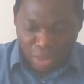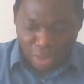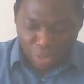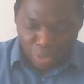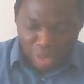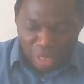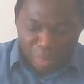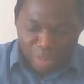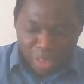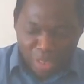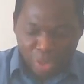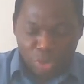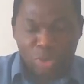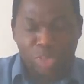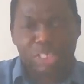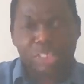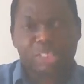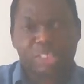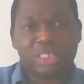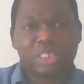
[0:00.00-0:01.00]
and you limit
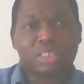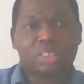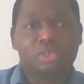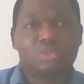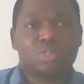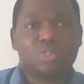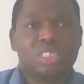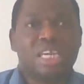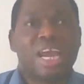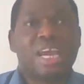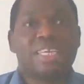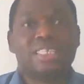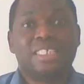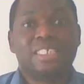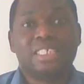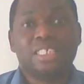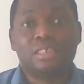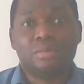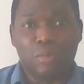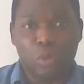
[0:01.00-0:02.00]
your interest into the
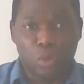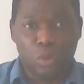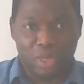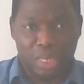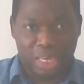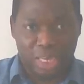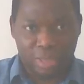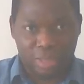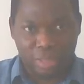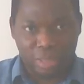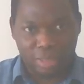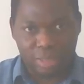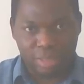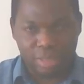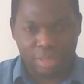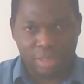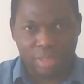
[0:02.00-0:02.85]
ideal model.